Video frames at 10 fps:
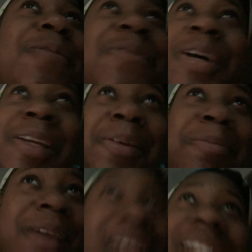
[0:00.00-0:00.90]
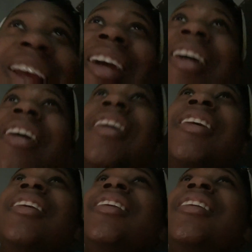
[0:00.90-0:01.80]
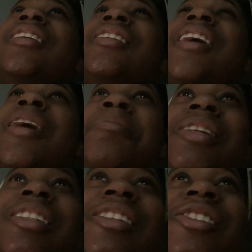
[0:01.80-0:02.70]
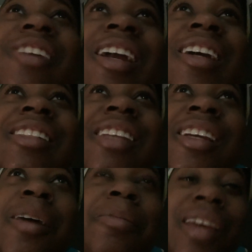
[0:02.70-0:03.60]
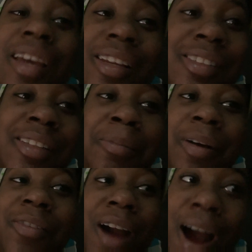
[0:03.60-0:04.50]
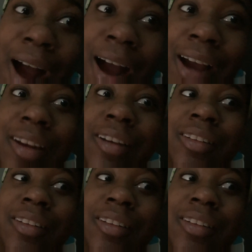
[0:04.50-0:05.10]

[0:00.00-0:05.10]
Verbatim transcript: fucking mad. I missed the train because they kept canceling my ride.